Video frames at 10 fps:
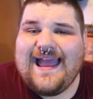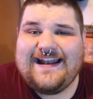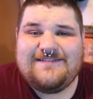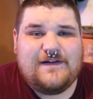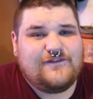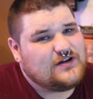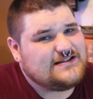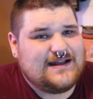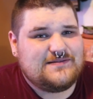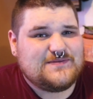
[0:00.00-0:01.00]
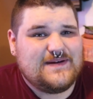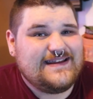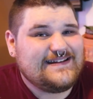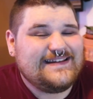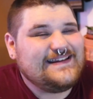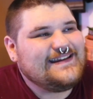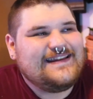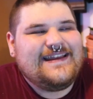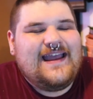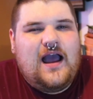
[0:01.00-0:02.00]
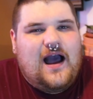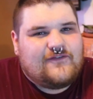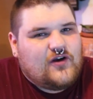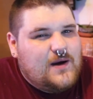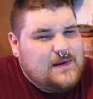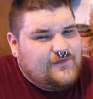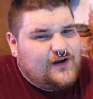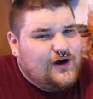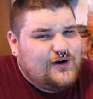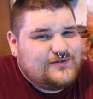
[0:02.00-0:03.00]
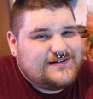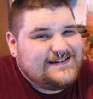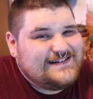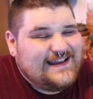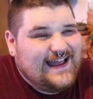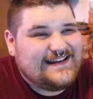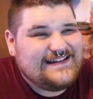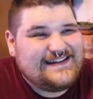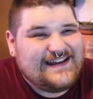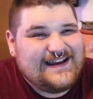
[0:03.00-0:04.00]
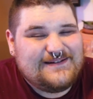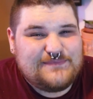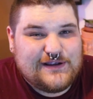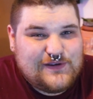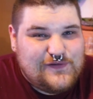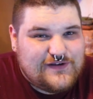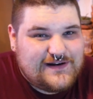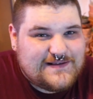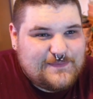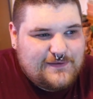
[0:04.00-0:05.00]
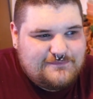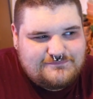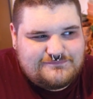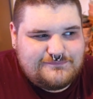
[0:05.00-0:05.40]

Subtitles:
And if my voice sounds weird, I've got a bit of a cold and my uvula is a bit